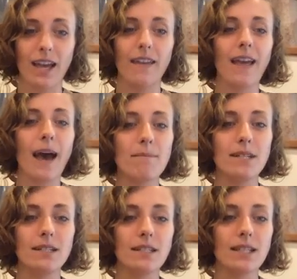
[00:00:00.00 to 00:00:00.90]
And that
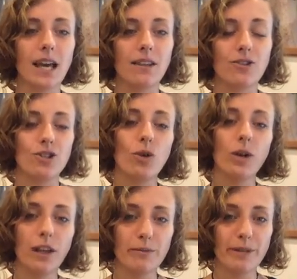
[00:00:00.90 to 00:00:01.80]
means that there's no one
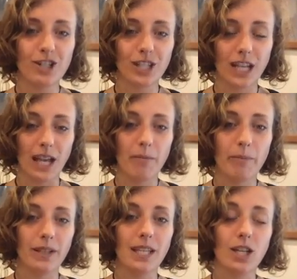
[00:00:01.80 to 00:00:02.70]
on the beach at night,
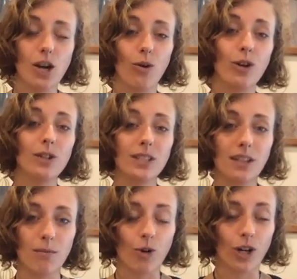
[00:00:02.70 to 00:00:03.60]
but they go early in
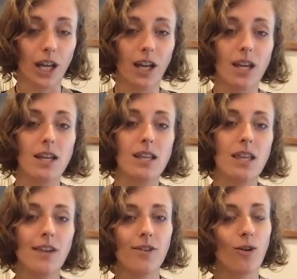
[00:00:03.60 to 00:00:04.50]
the morning,
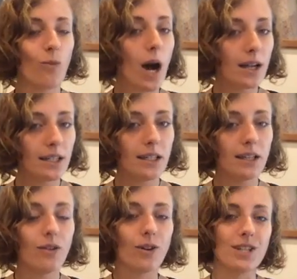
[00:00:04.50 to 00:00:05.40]
either
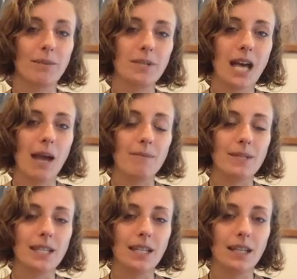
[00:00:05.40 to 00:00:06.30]
walking or
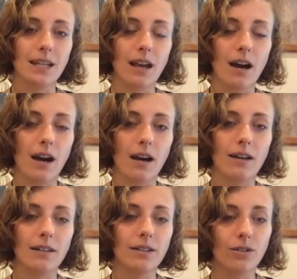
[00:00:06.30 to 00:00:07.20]
sometimes in
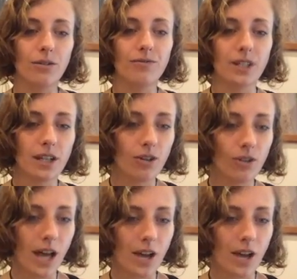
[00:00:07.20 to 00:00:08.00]
a little vehicle.